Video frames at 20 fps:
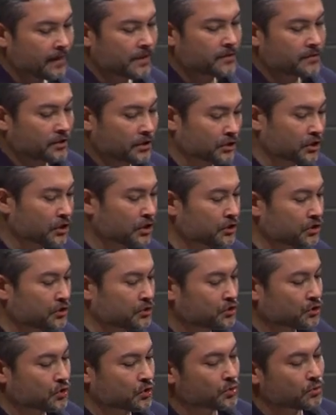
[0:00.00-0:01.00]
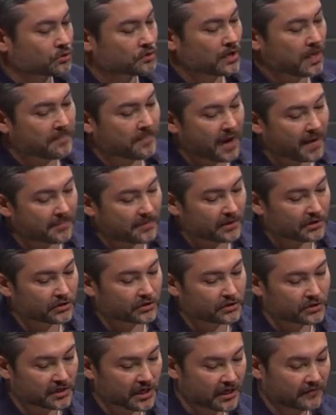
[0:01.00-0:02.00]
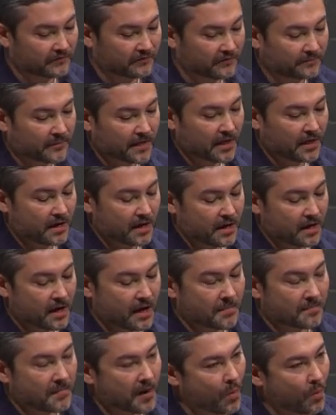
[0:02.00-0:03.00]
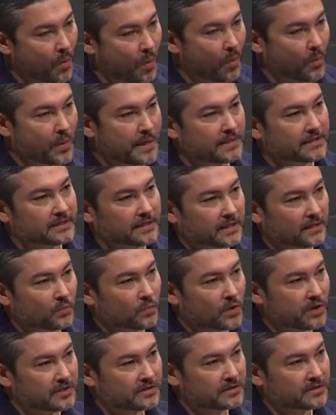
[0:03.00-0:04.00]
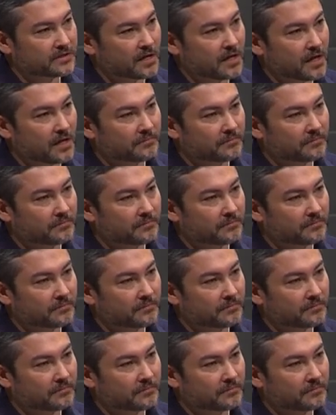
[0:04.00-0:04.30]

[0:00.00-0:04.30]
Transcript: So you can use tools like Puppet and Chef, but what we did was,